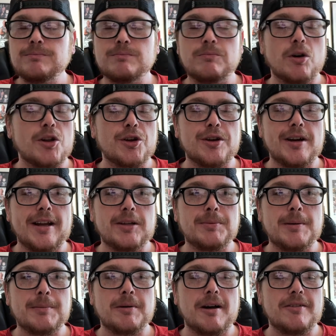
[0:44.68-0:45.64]
one of the greatest
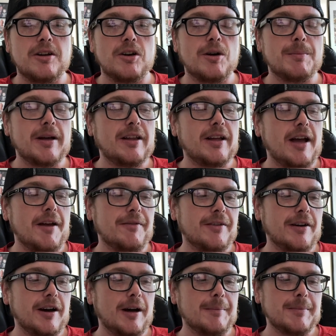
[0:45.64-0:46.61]
people I've known in my life.
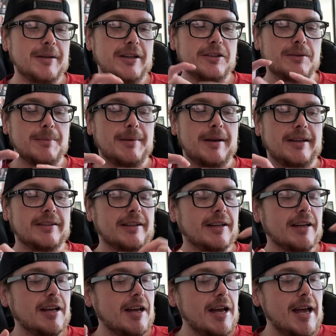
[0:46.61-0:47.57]
He is
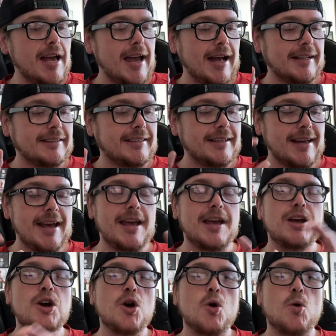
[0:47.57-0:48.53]
amazing. And
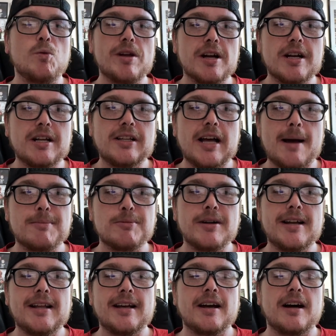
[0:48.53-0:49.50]
today we are
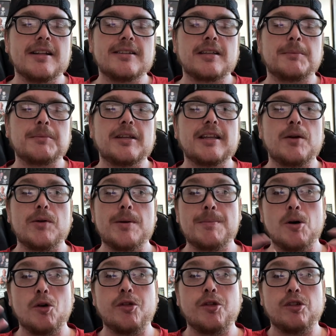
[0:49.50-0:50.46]
collaborating on something that we
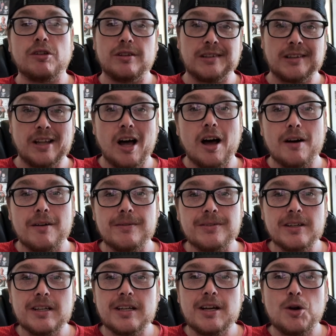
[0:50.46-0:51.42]
both love,
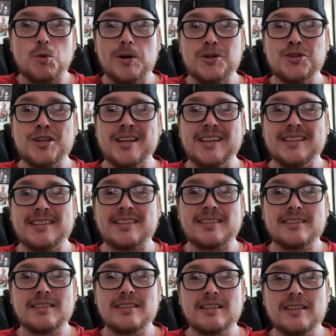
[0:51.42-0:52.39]
which
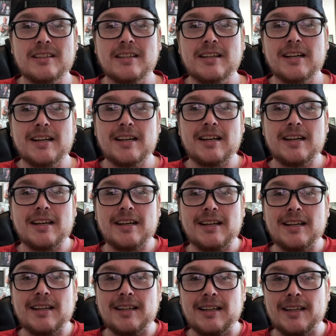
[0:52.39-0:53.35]
is
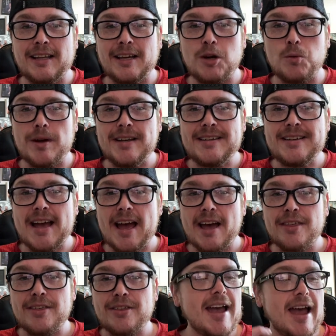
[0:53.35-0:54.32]
Liquid
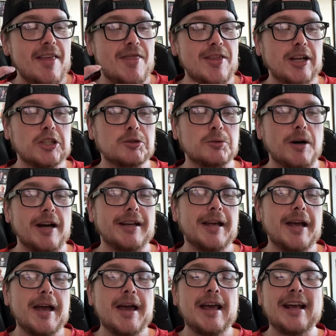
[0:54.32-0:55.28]
Death. And this one
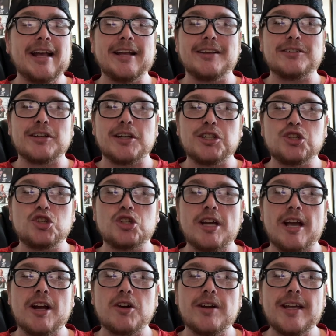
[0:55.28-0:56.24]
is
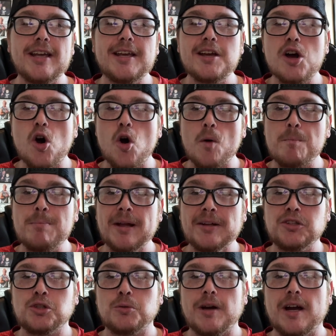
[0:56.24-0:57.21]
Cherry
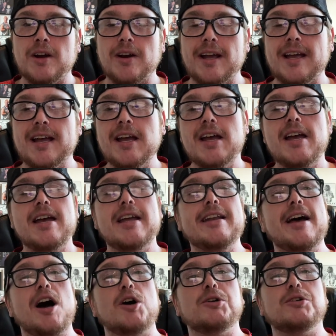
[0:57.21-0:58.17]
Obituary.
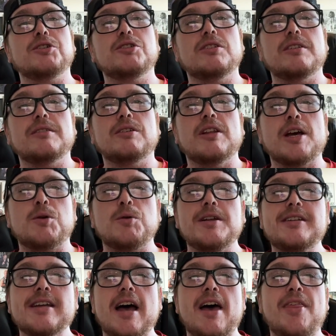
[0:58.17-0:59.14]
Now,
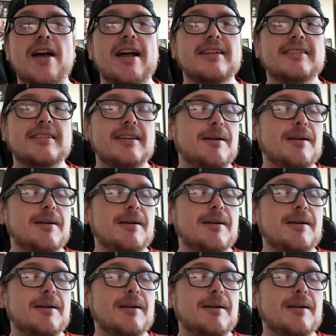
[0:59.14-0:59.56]
Liquid Death has an